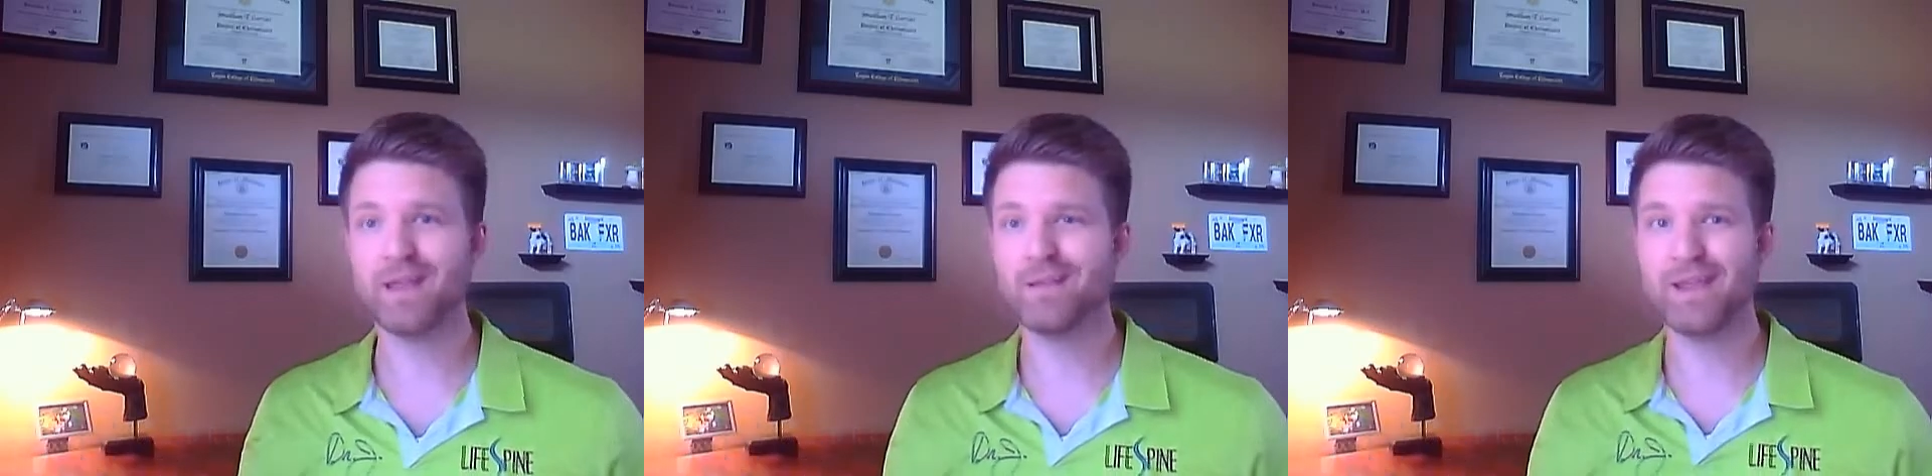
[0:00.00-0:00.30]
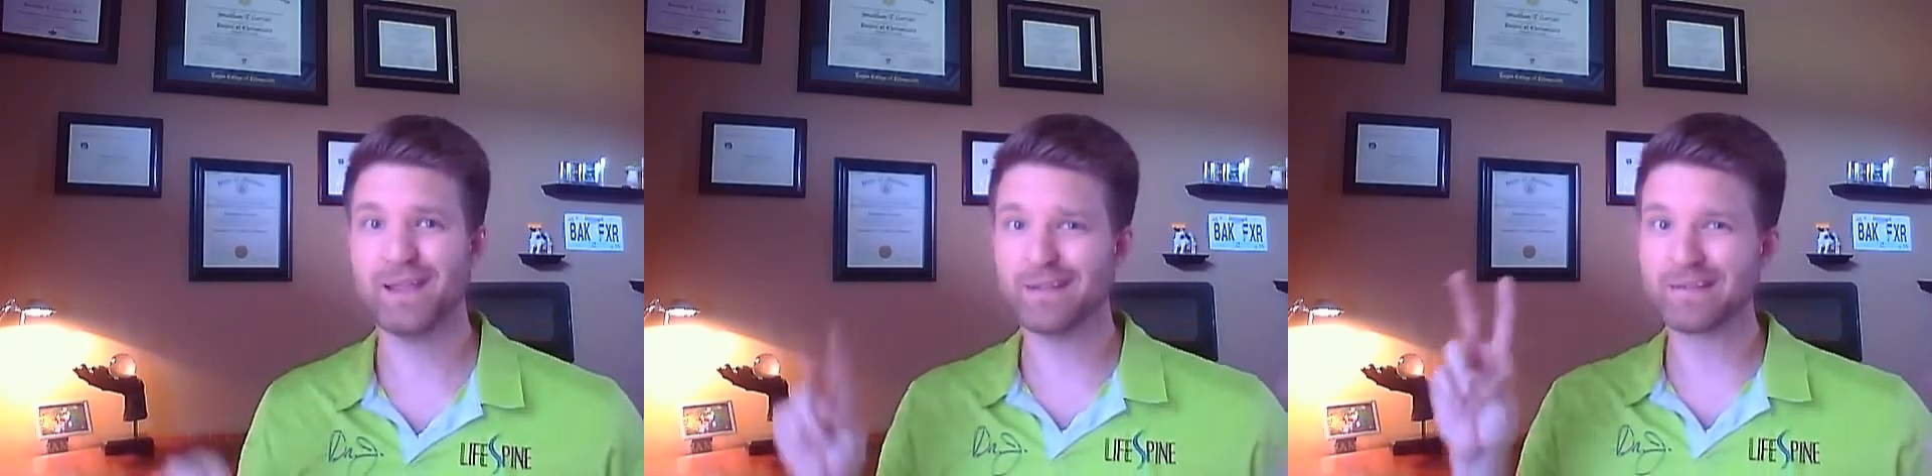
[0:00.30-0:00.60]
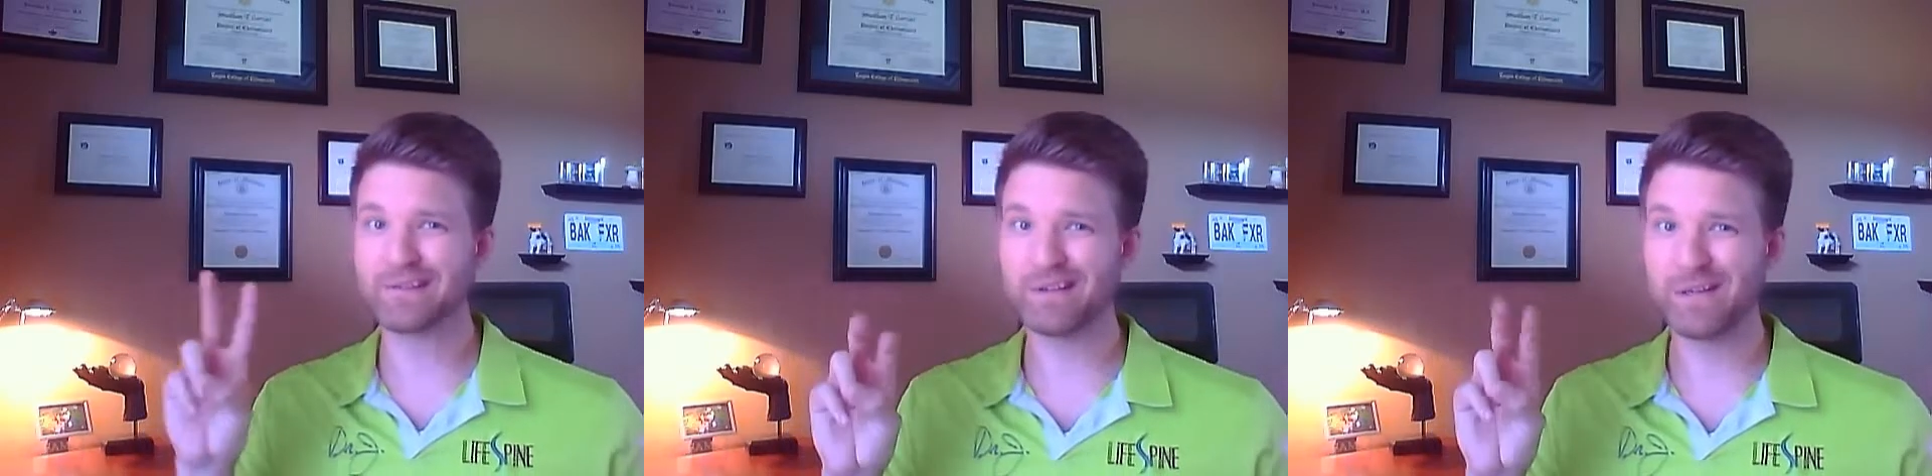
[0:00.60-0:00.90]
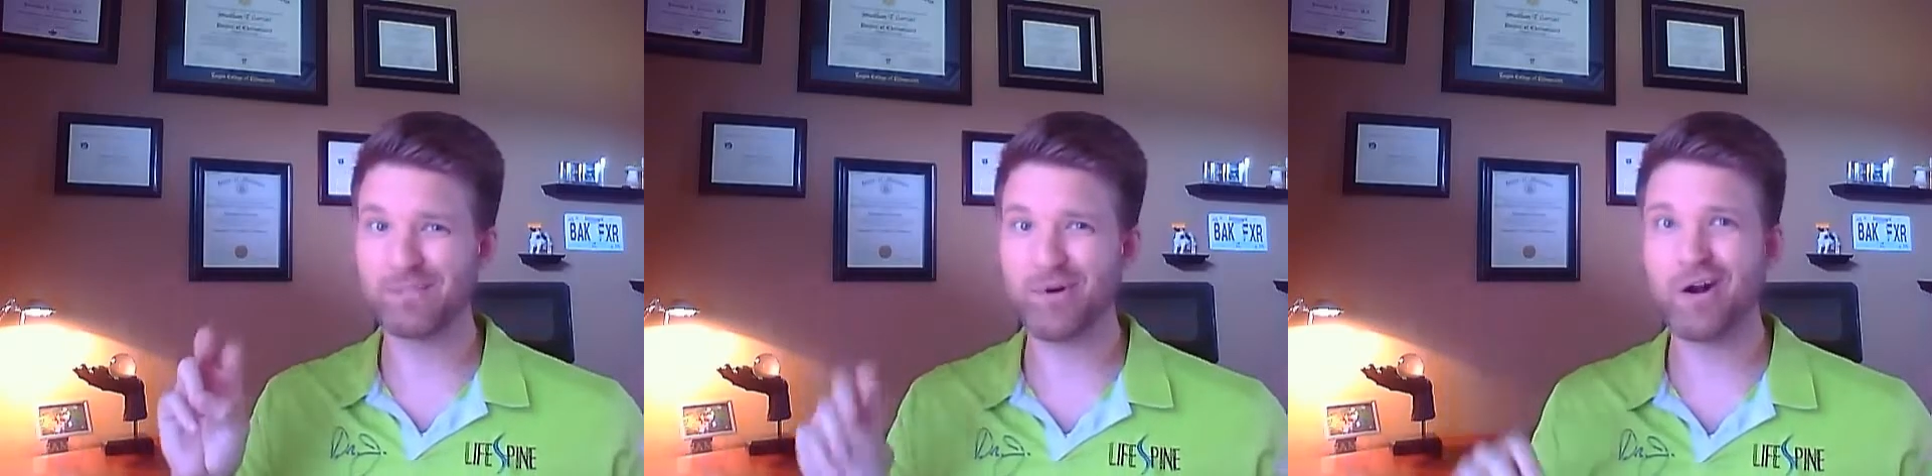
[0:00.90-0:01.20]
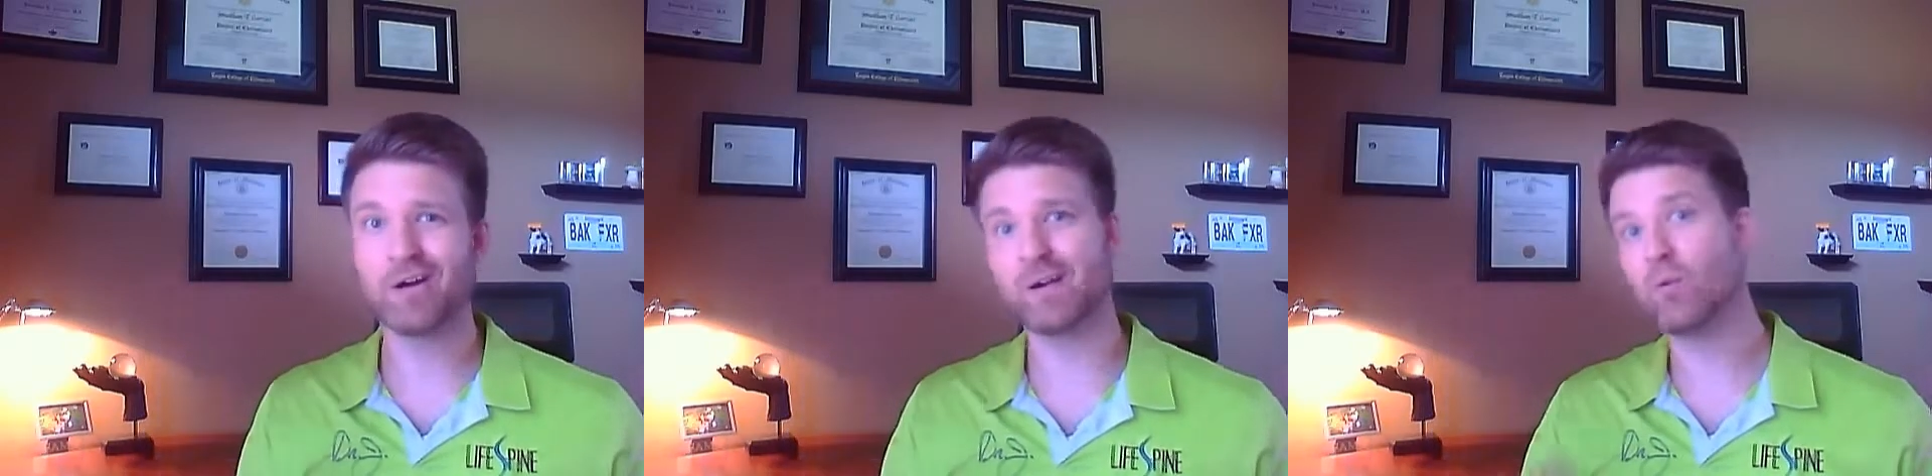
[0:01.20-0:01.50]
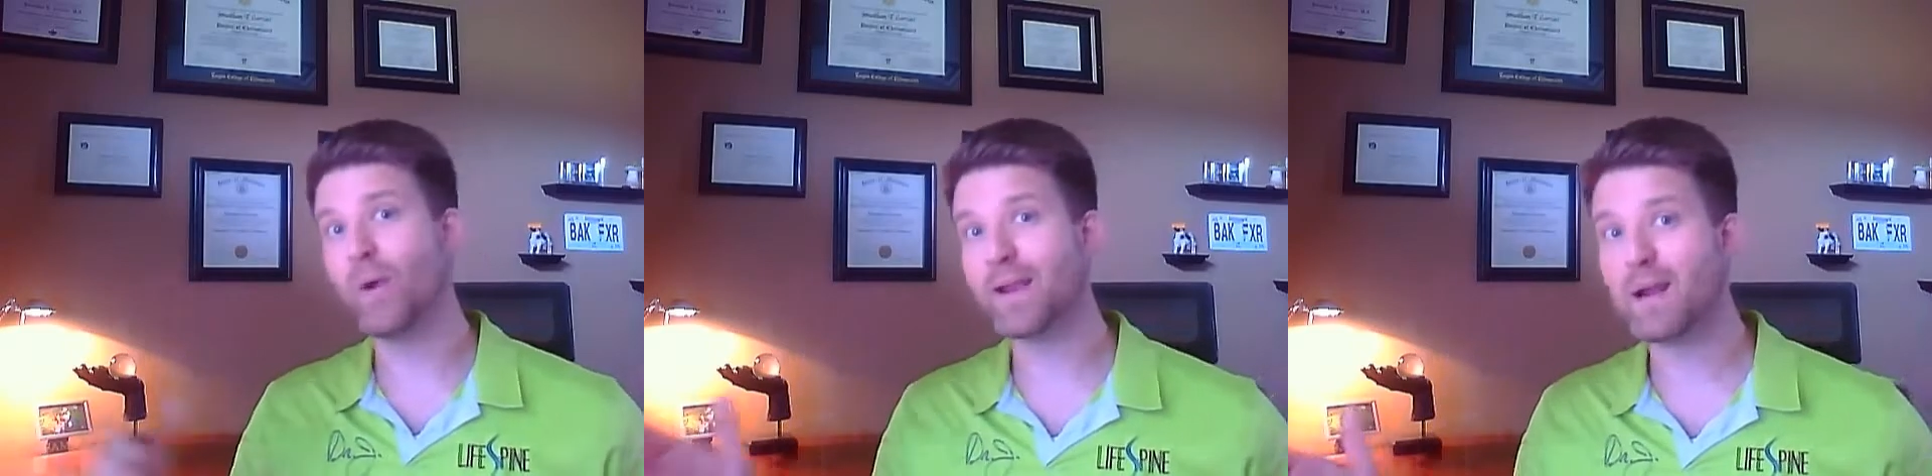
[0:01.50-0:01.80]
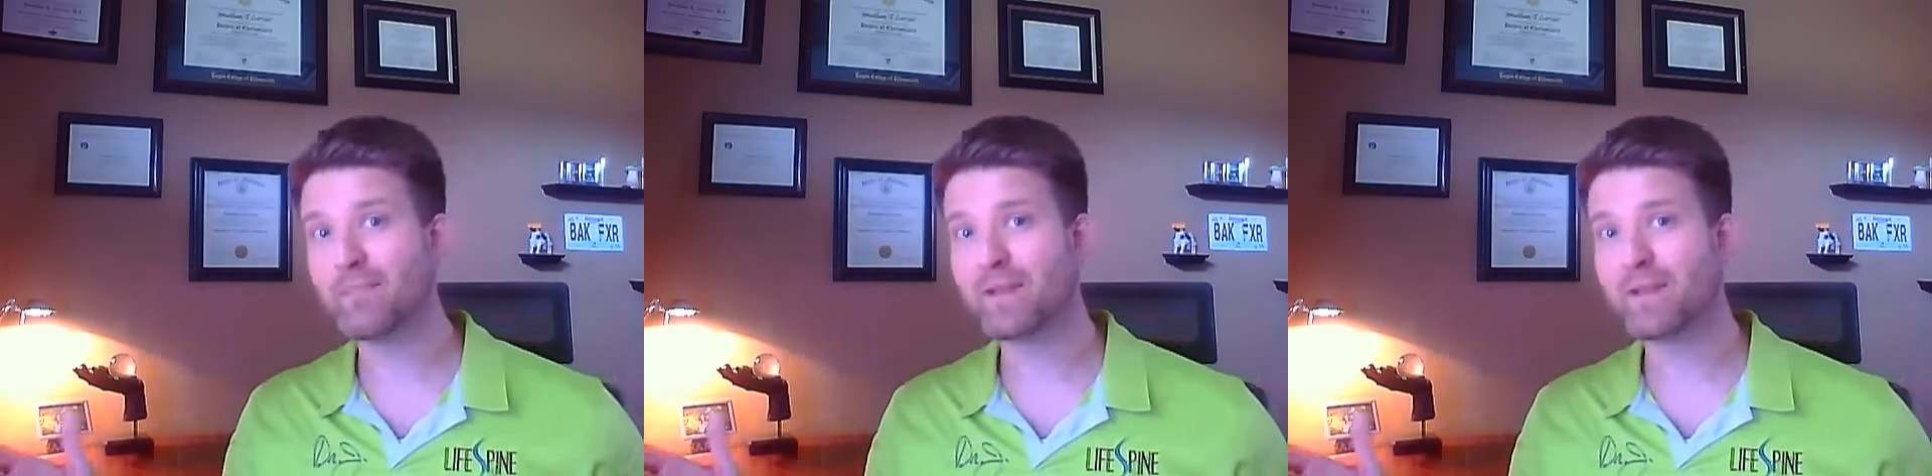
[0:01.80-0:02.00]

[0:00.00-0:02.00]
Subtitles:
They sleep wrong, wake up